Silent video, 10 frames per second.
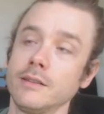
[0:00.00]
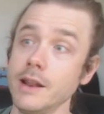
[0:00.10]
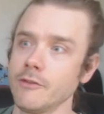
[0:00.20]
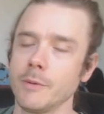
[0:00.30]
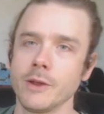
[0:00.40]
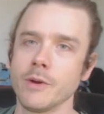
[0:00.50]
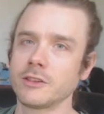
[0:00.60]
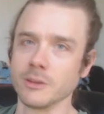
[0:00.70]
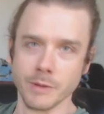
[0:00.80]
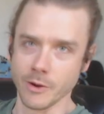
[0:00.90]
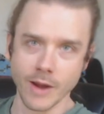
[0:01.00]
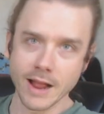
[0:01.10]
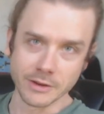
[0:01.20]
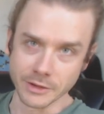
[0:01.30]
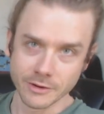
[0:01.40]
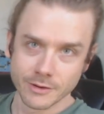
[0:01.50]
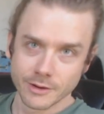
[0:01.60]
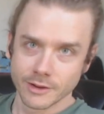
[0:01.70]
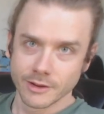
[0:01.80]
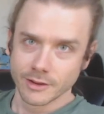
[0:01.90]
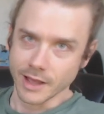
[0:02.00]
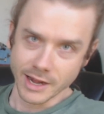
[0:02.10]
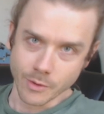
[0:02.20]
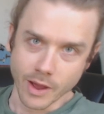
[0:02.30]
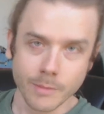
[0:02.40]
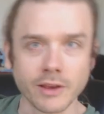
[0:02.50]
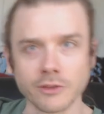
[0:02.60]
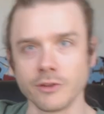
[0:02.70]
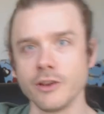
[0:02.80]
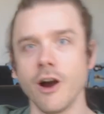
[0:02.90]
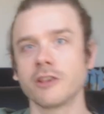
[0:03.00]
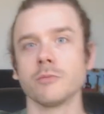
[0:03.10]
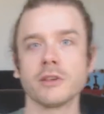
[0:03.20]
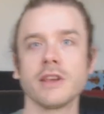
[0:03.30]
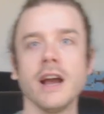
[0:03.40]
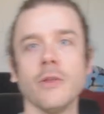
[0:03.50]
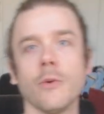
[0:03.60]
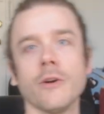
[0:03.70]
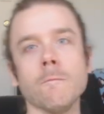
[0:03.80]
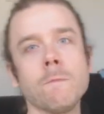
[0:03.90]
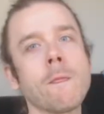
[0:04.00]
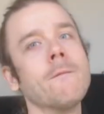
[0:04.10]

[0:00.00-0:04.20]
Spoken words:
Then everybody wants to be around you anyway because you're the awesomest guy in the world.